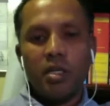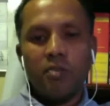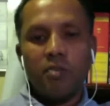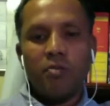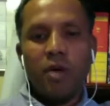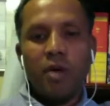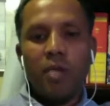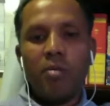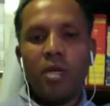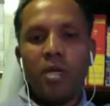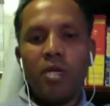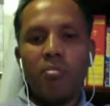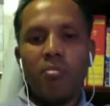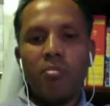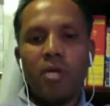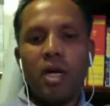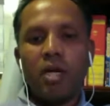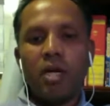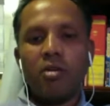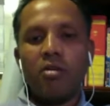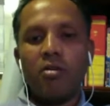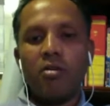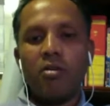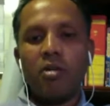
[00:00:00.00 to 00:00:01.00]
family
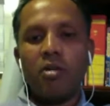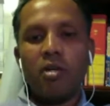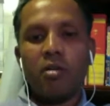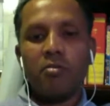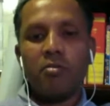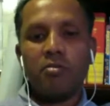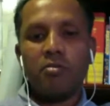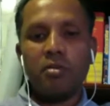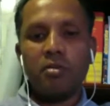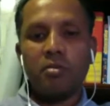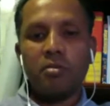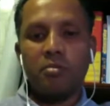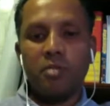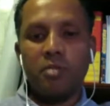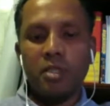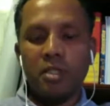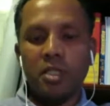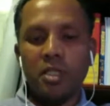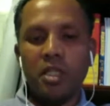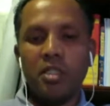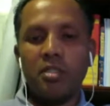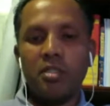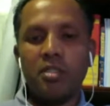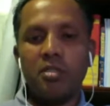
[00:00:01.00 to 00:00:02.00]
background of
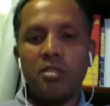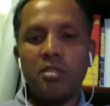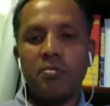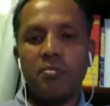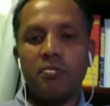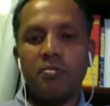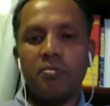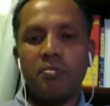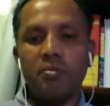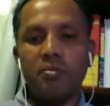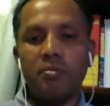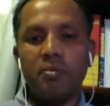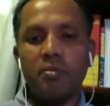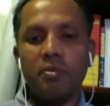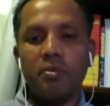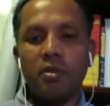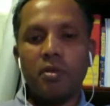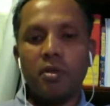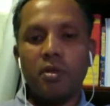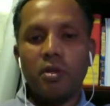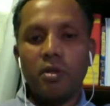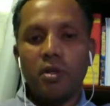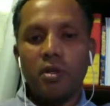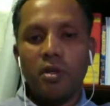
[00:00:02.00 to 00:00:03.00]
business
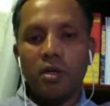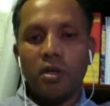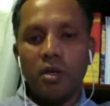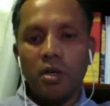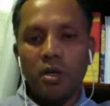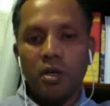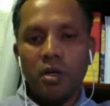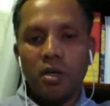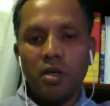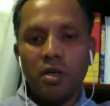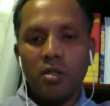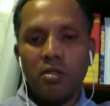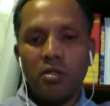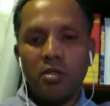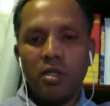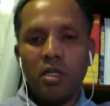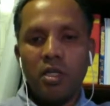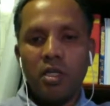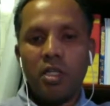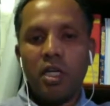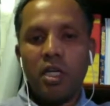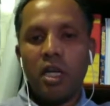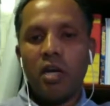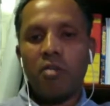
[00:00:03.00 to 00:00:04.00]
or
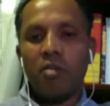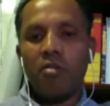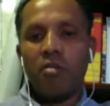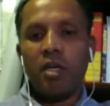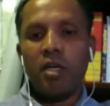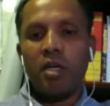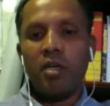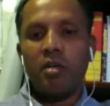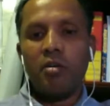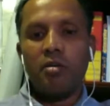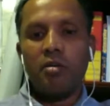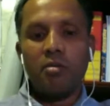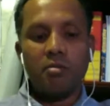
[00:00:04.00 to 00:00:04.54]
not have a